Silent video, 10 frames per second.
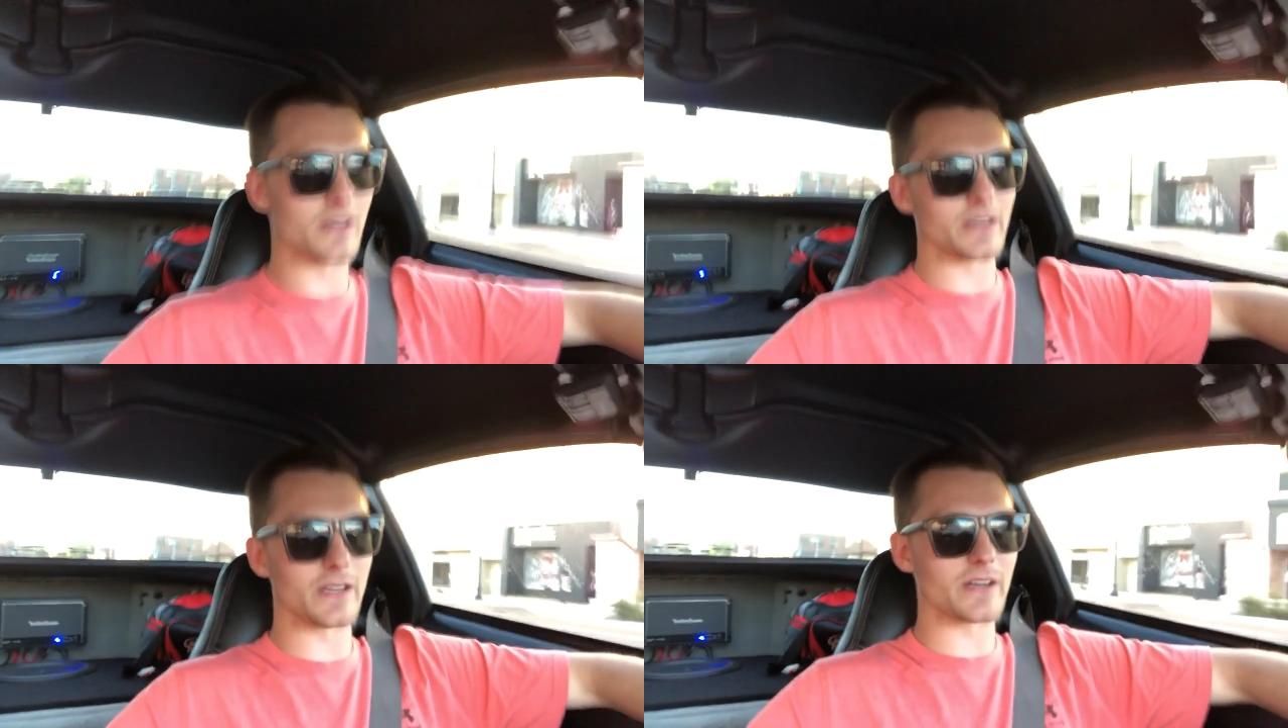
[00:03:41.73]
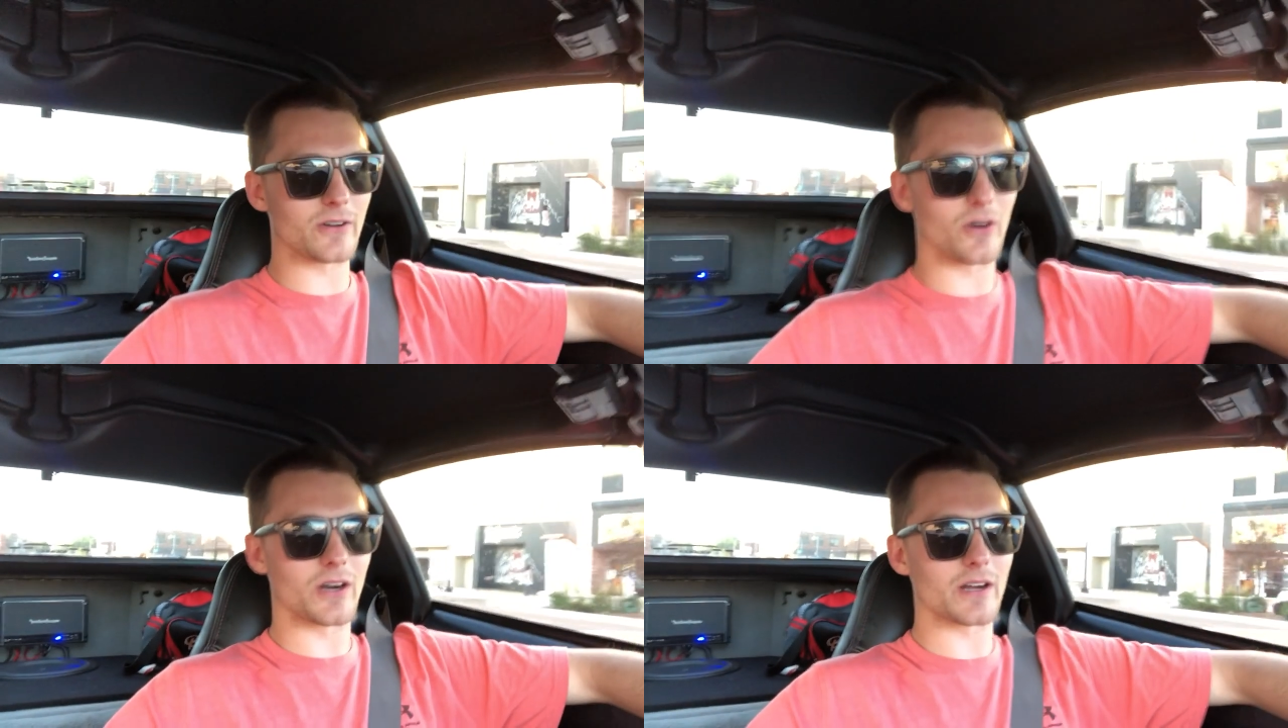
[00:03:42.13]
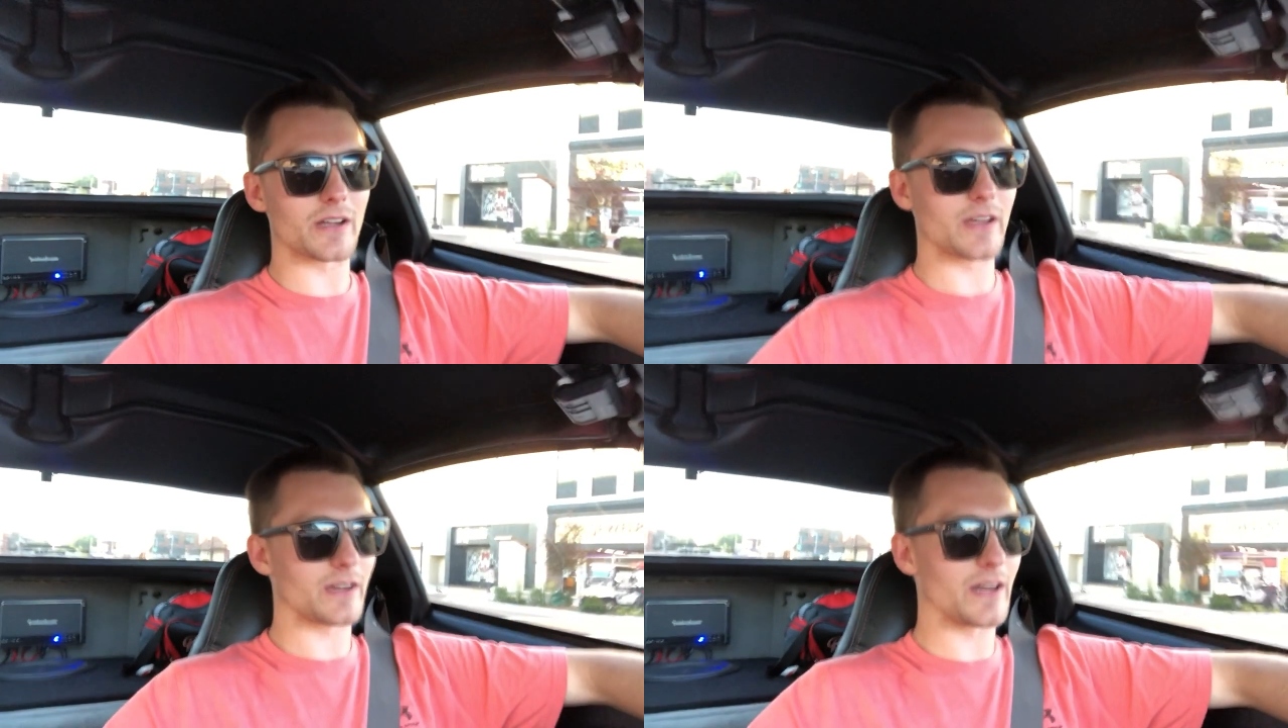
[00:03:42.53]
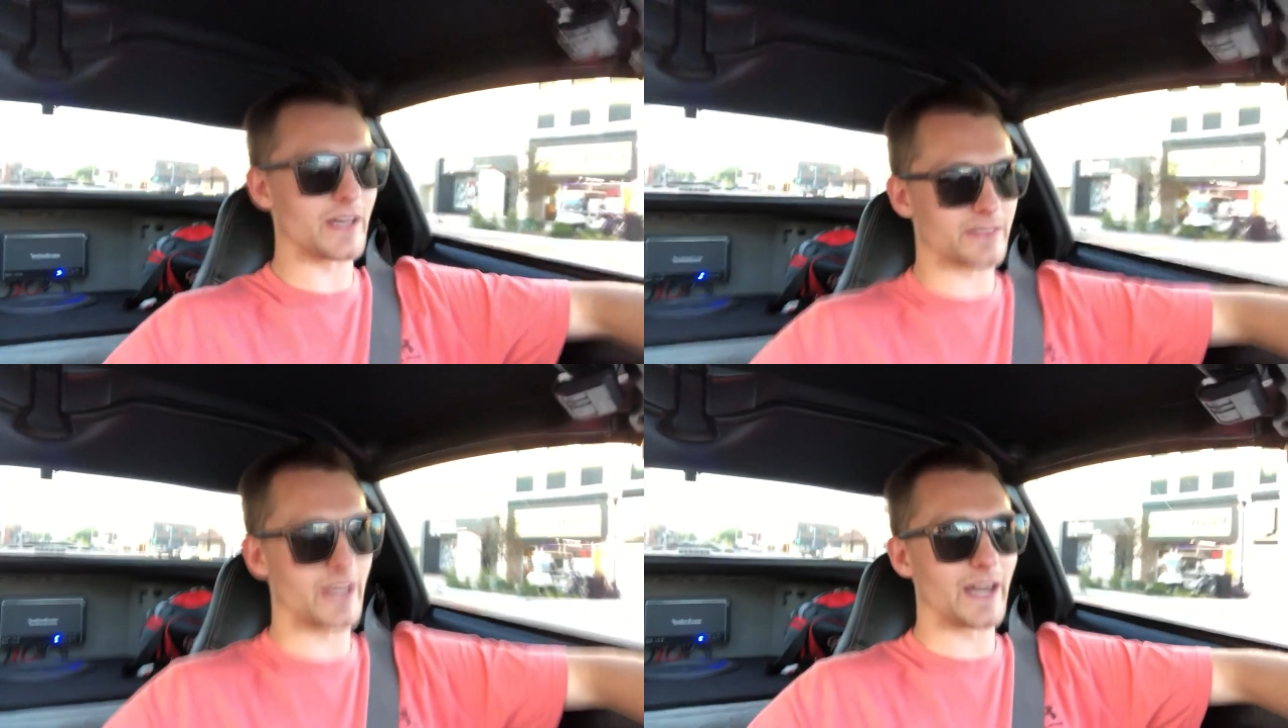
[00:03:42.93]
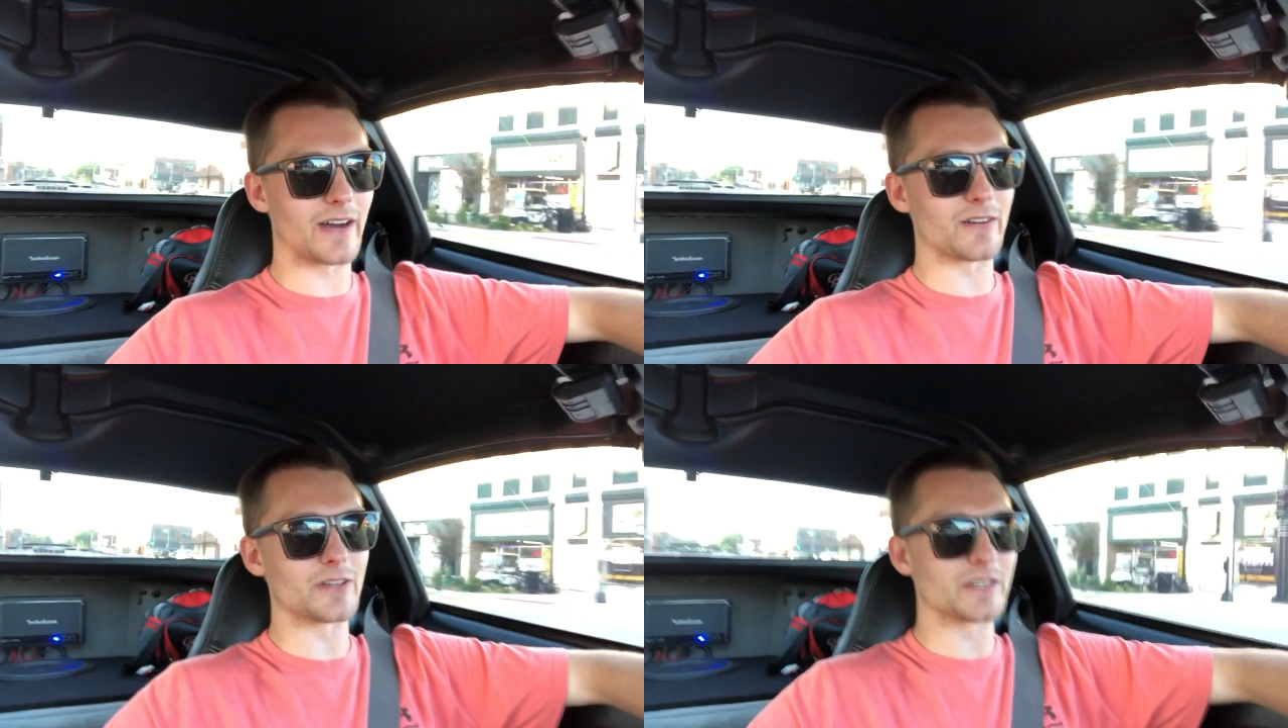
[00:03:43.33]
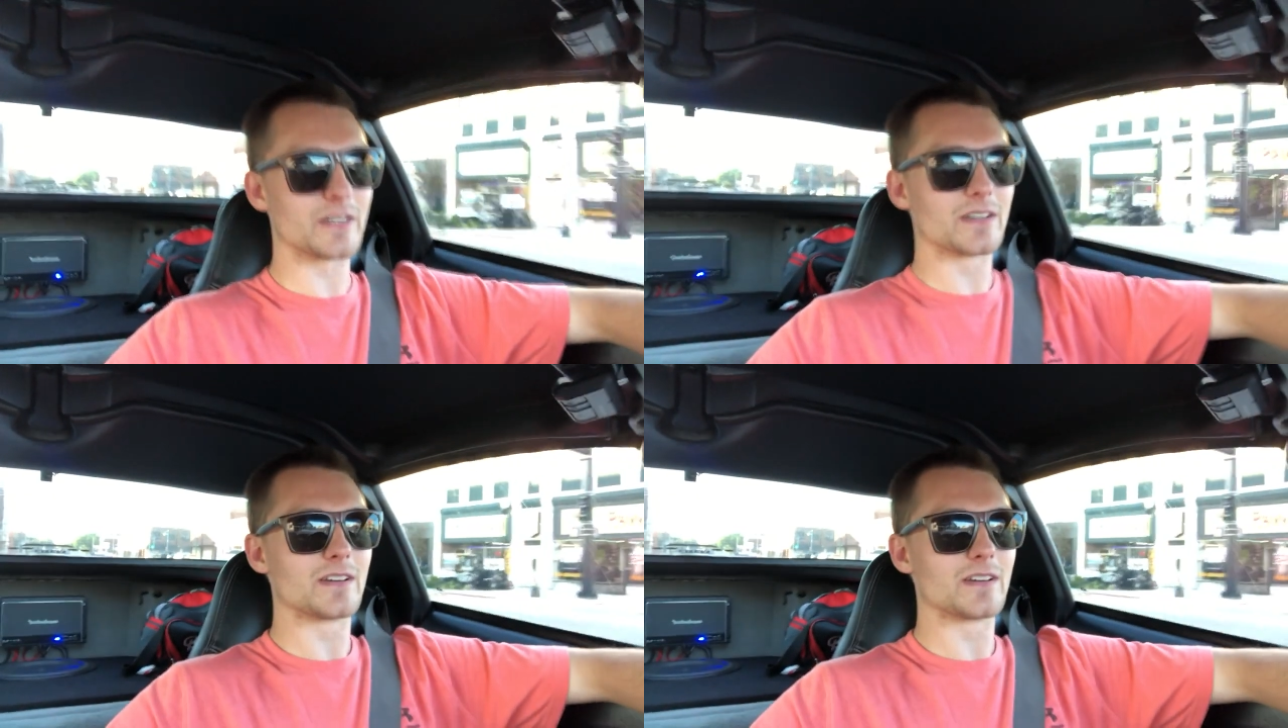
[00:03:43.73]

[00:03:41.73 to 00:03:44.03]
at 8 o'clock at the alley.